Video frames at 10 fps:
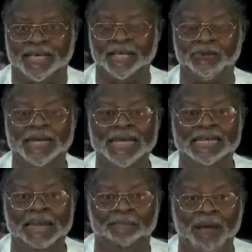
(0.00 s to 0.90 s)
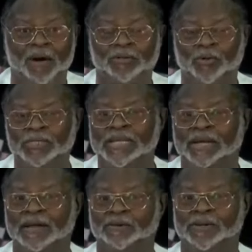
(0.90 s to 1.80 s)
into an illiberal
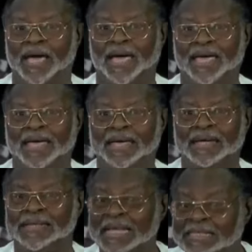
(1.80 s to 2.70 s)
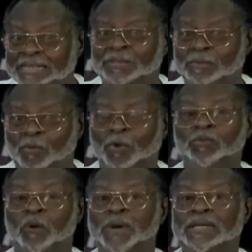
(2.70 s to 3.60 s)
authoritarian order. That seems to be
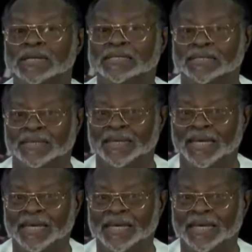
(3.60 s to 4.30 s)
what we're witnessing.